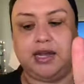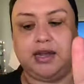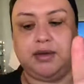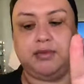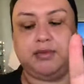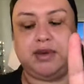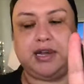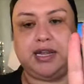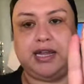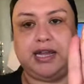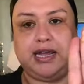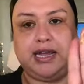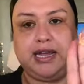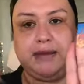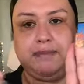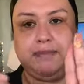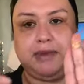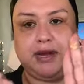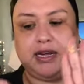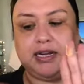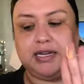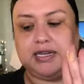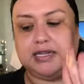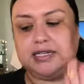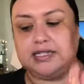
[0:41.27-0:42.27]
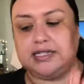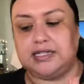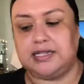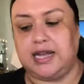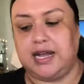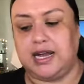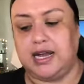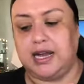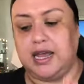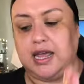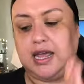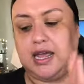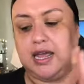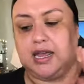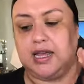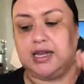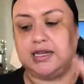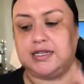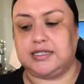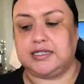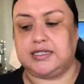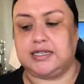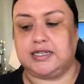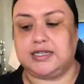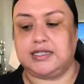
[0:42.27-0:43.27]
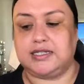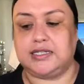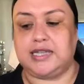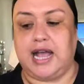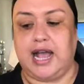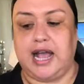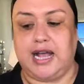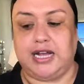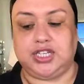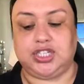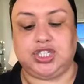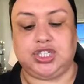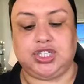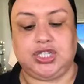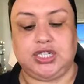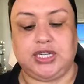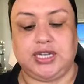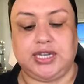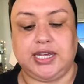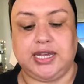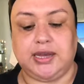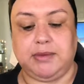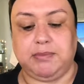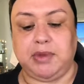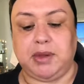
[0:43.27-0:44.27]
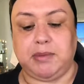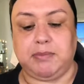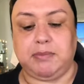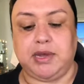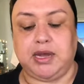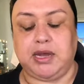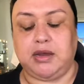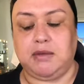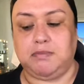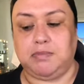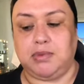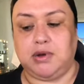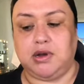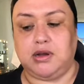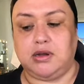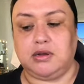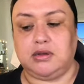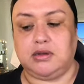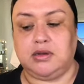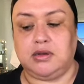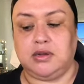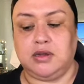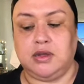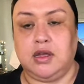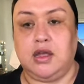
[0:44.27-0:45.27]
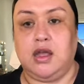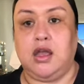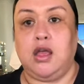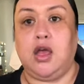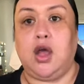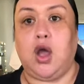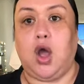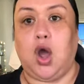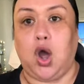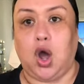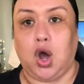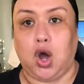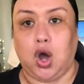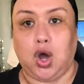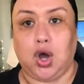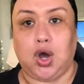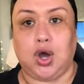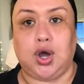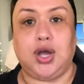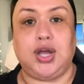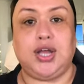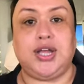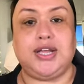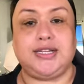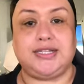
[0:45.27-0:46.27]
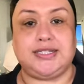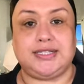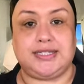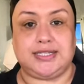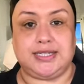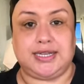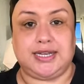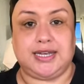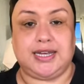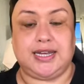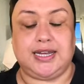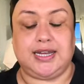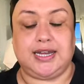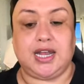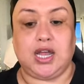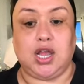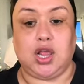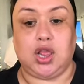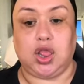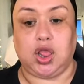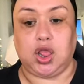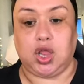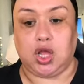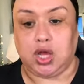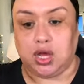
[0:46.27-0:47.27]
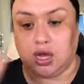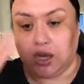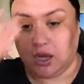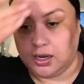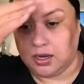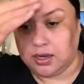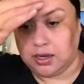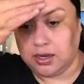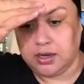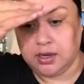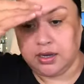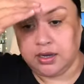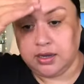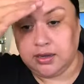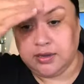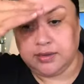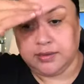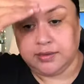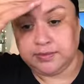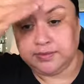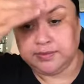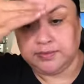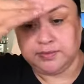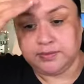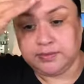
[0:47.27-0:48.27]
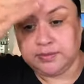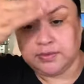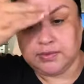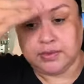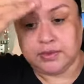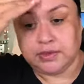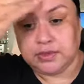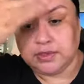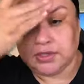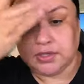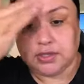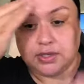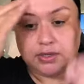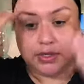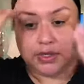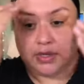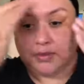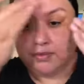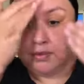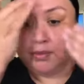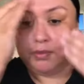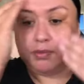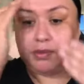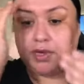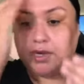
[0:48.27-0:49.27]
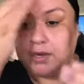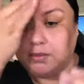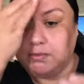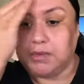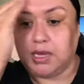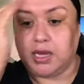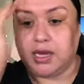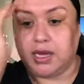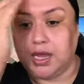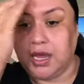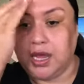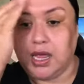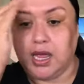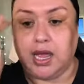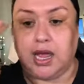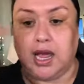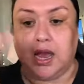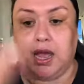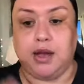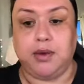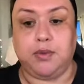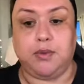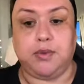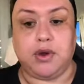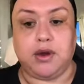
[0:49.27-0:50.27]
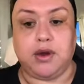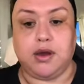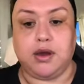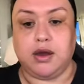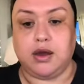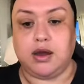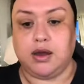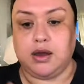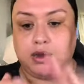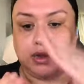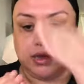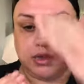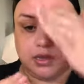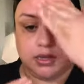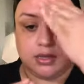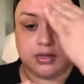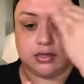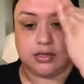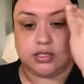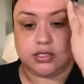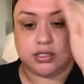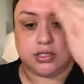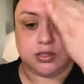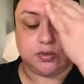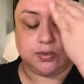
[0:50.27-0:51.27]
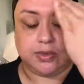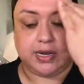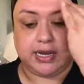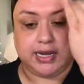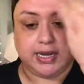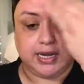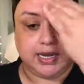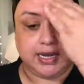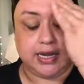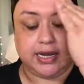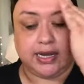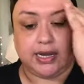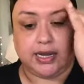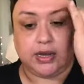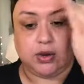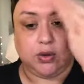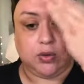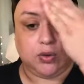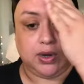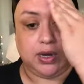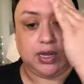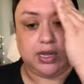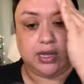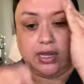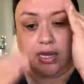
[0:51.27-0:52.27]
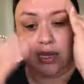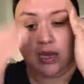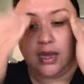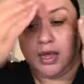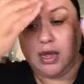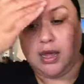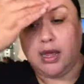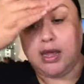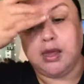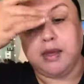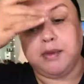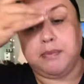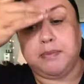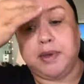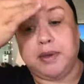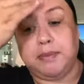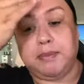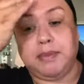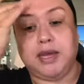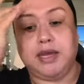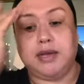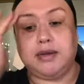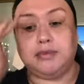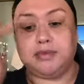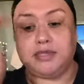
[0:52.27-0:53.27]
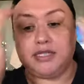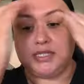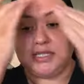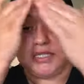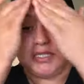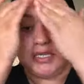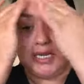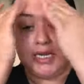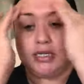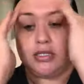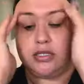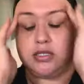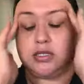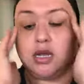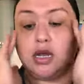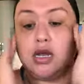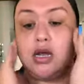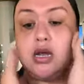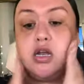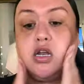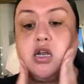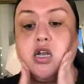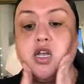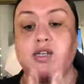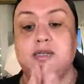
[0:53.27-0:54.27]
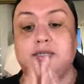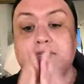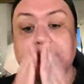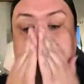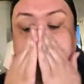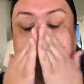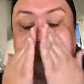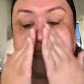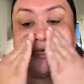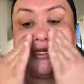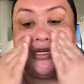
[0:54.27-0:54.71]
and what I like about it is that it does actually keep my makeup on all day long. So even when I'm like at work, sweating, I get oily, my makeup stays on, it doesn't